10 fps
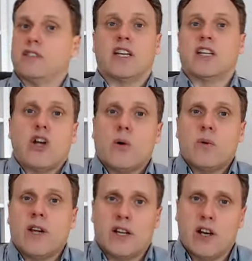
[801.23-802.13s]
that don't
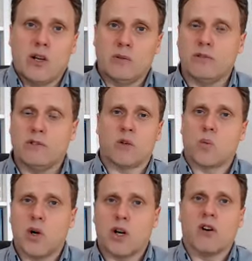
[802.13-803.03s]
need loans, that
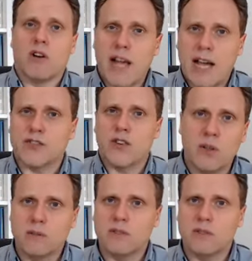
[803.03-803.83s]
work on cash flow,